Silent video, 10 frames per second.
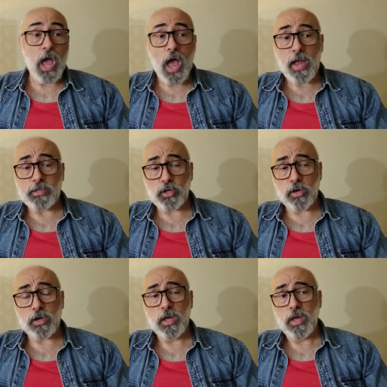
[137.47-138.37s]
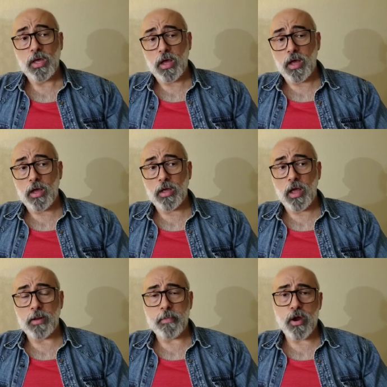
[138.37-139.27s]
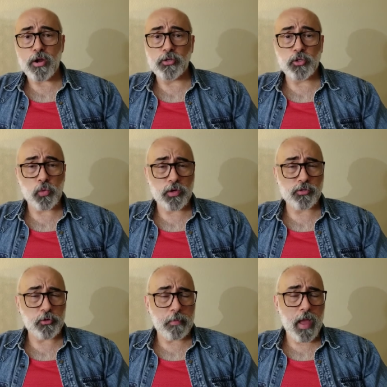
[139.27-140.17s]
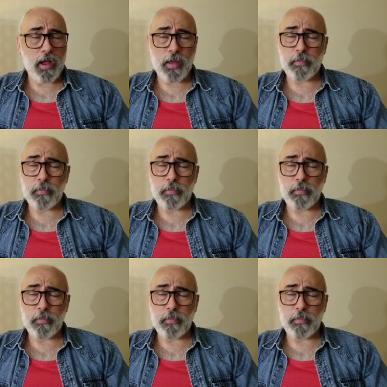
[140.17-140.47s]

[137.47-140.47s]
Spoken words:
I took an American Tourister bag I